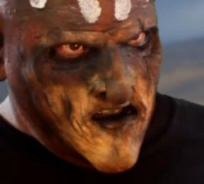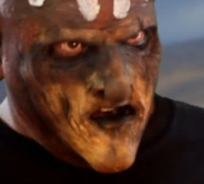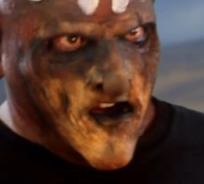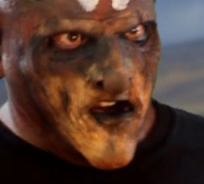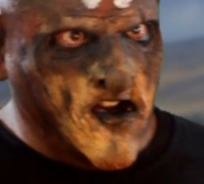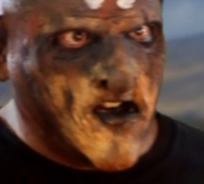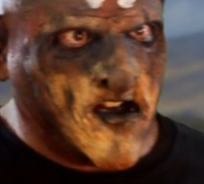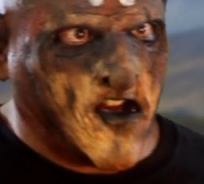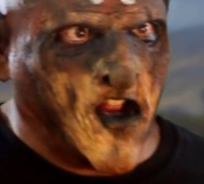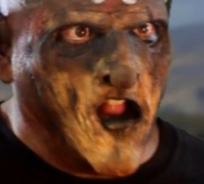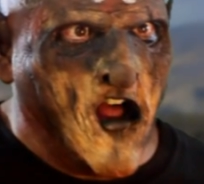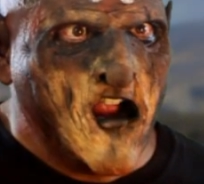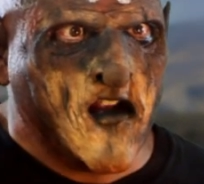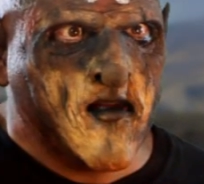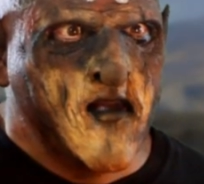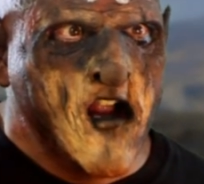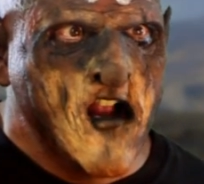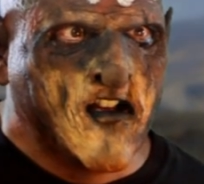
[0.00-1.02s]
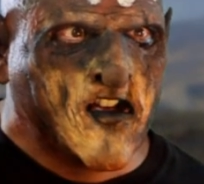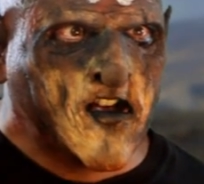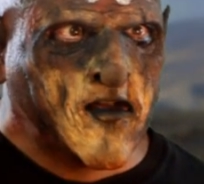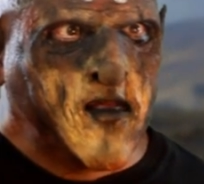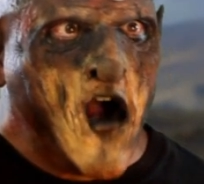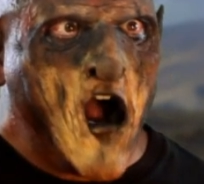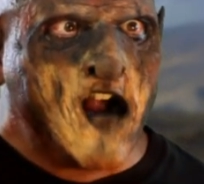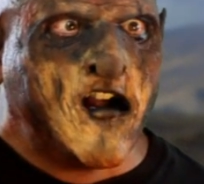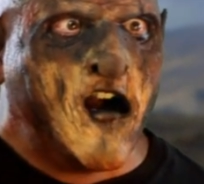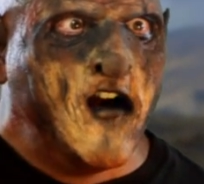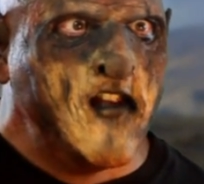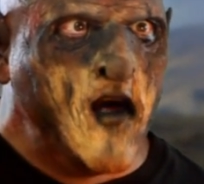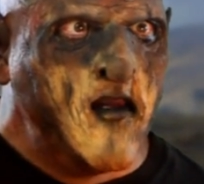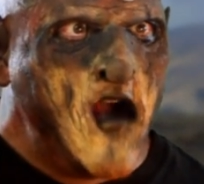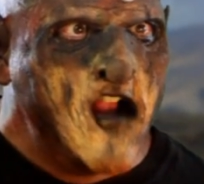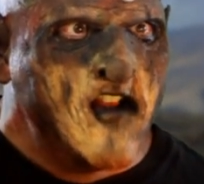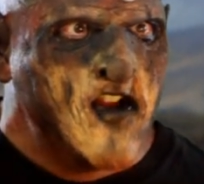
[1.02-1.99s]
Looks like meat's back on
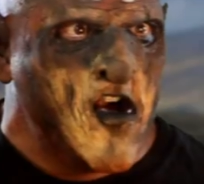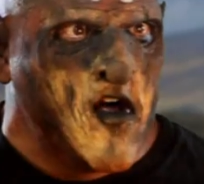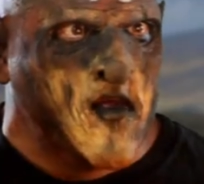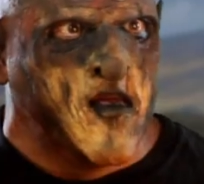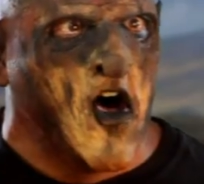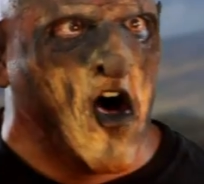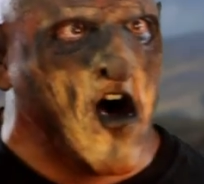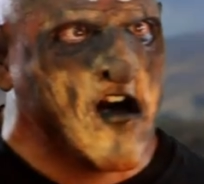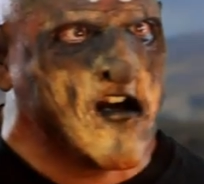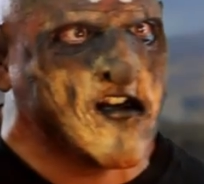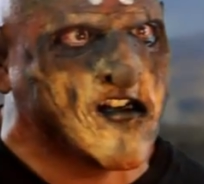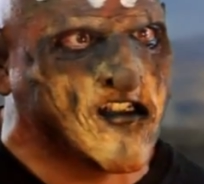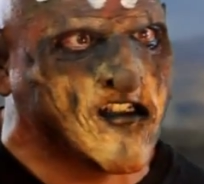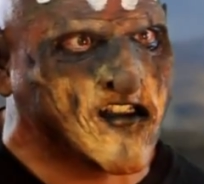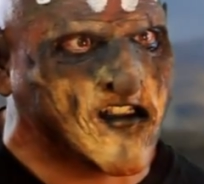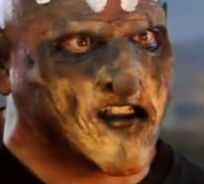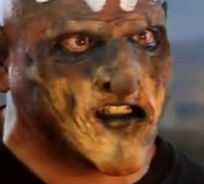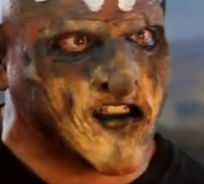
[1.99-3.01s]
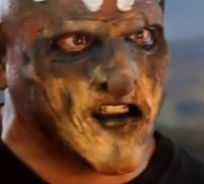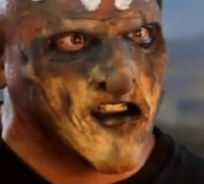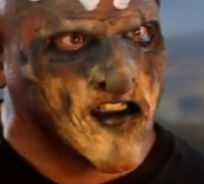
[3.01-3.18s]
the menu, boys!